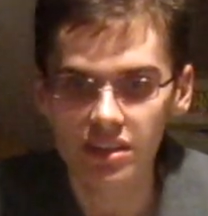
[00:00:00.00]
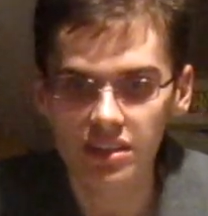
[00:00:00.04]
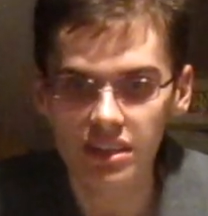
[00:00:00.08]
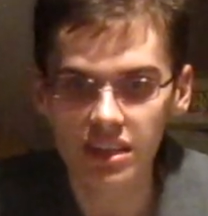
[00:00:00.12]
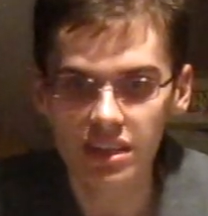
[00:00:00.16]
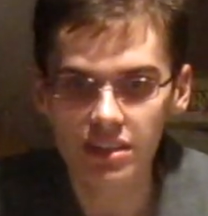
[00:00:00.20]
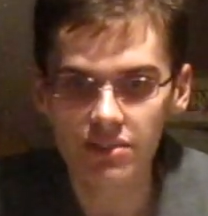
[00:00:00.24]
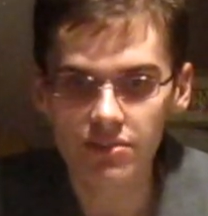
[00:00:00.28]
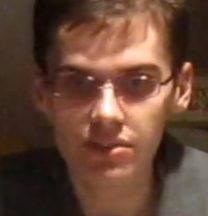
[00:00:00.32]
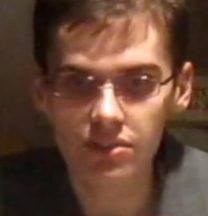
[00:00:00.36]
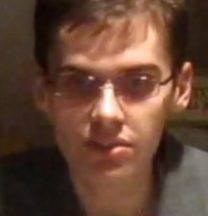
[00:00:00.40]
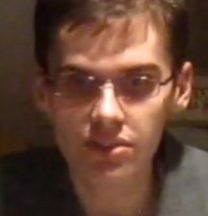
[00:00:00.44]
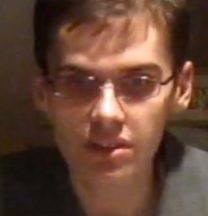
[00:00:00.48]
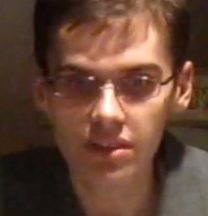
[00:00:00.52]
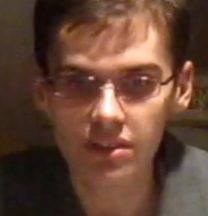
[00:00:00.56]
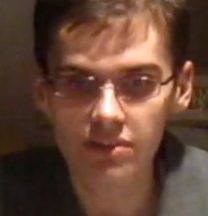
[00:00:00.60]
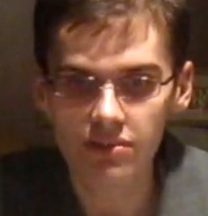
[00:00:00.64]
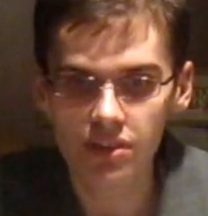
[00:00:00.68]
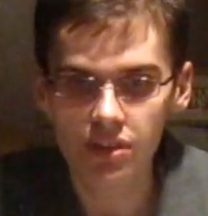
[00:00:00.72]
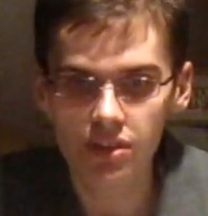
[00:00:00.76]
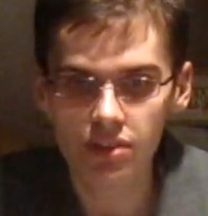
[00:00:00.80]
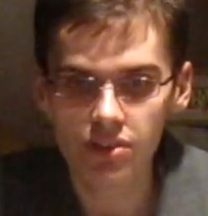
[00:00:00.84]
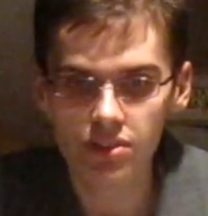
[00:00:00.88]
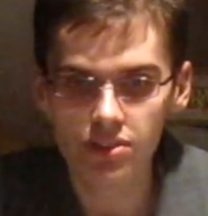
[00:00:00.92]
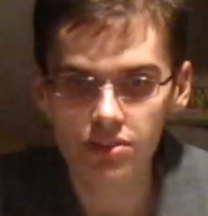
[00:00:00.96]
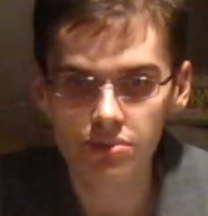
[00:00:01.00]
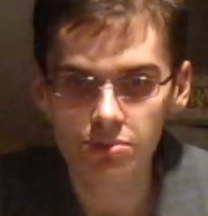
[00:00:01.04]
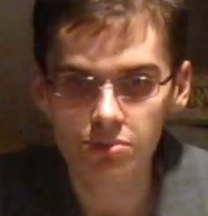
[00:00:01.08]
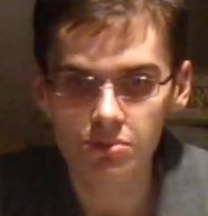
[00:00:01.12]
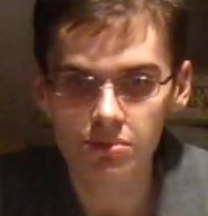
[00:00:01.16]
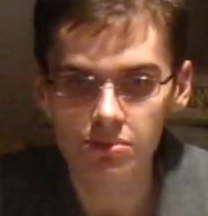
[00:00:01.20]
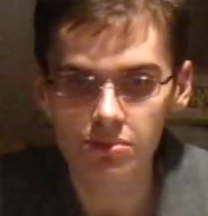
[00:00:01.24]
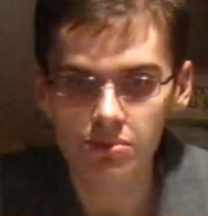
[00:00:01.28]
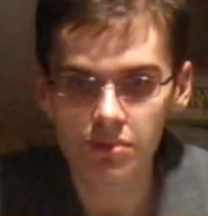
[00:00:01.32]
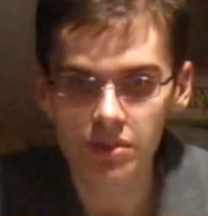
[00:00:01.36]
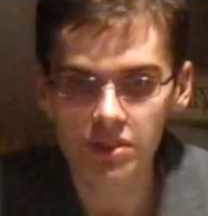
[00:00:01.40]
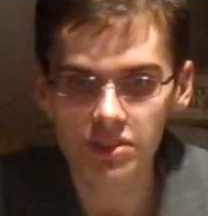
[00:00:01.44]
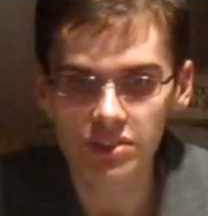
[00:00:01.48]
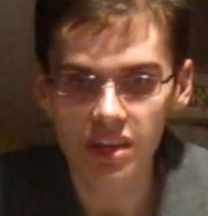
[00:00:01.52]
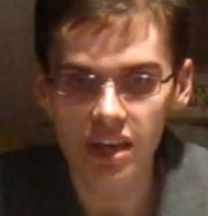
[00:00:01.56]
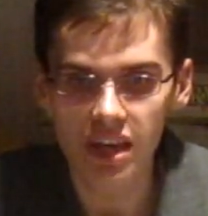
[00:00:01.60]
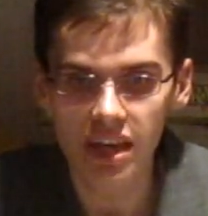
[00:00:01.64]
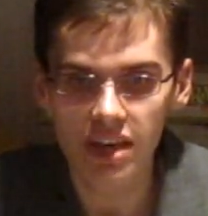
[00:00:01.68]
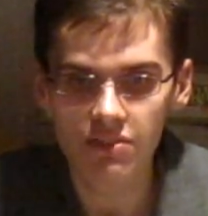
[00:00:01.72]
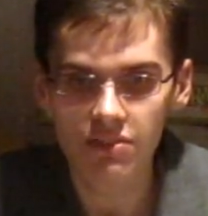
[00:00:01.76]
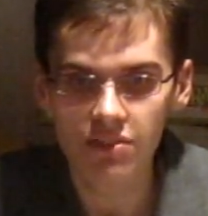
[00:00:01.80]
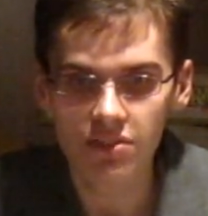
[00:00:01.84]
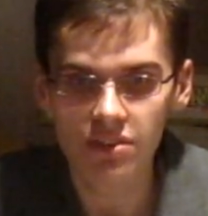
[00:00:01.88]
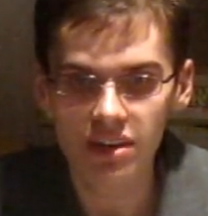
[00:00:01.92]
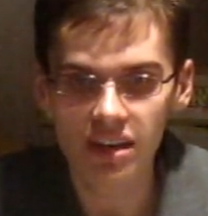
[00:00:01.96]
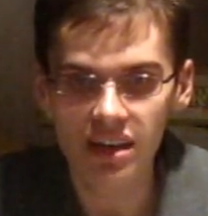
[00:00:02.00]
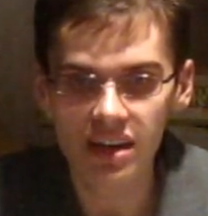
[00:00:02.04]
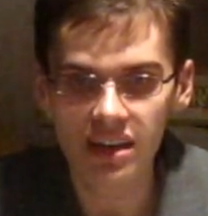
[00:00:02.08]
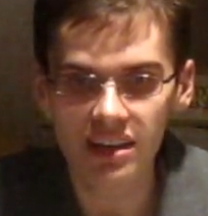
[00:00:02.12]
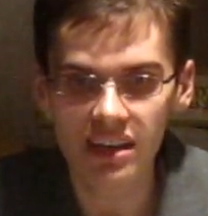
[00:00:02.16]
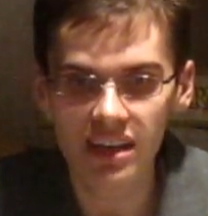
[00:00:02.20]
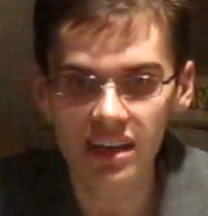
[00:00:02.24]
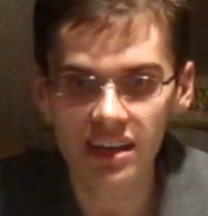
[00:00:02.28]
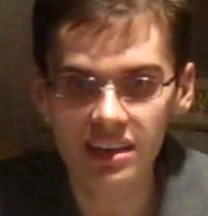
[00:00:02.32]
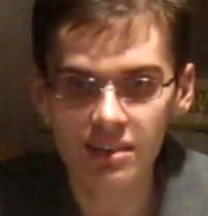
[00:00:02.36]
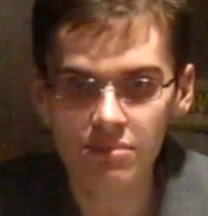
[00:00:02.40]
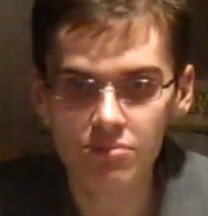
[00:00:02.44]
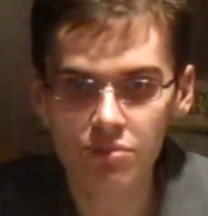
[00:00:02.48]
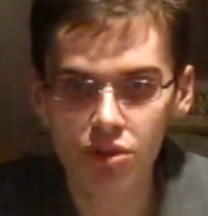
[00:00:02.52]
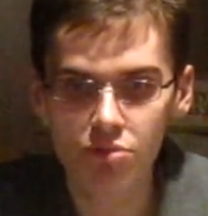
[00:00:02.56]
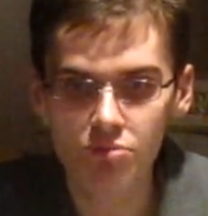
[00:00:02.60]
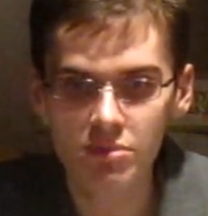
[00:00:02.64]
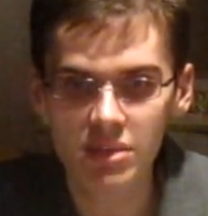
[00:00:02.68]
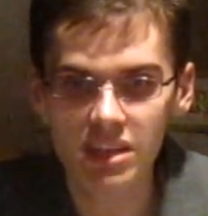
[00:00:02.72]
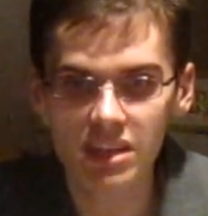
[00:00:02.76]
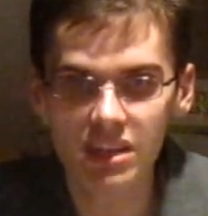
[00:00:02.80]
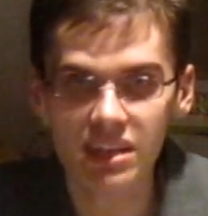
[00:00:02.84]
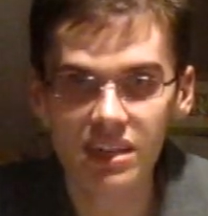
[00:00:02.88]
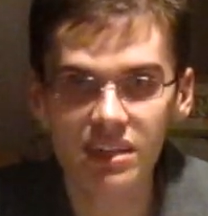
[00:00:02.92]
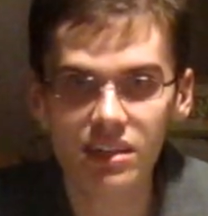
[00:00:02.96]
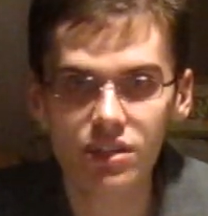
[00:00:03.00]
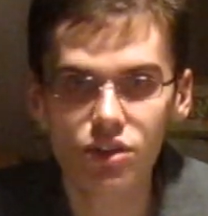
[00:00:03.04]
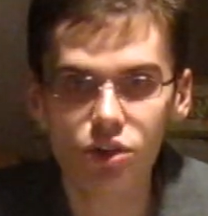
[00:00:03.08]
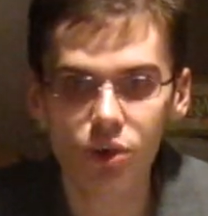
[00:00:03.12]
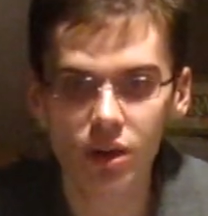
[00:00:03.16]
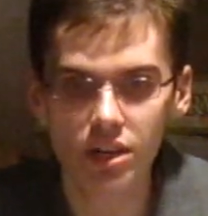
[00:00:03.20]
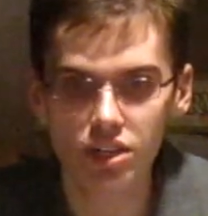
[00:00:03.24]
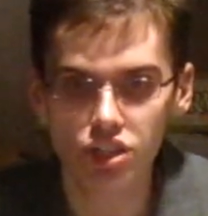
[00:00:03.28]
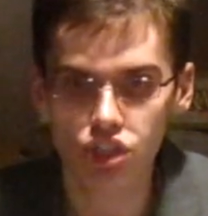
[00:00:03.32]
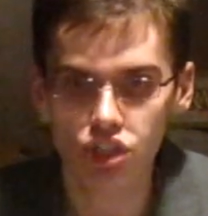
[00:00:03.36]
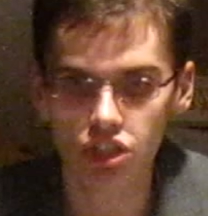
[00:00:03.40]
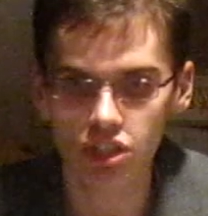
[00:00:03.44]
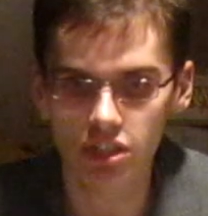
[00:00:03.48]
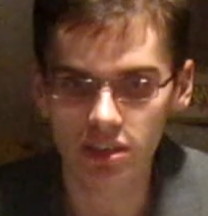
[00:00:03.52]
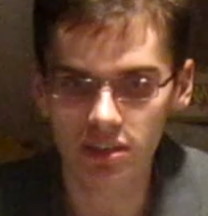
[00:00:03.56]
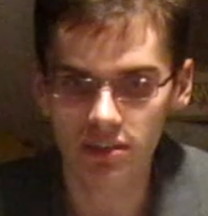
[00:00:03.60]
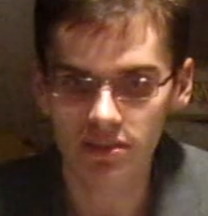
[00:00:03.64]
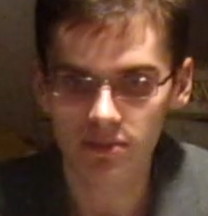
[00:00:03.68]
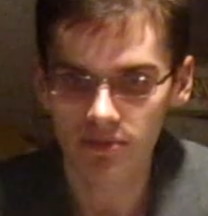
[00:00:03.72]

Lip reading: Neither of those was ever at any moment in question.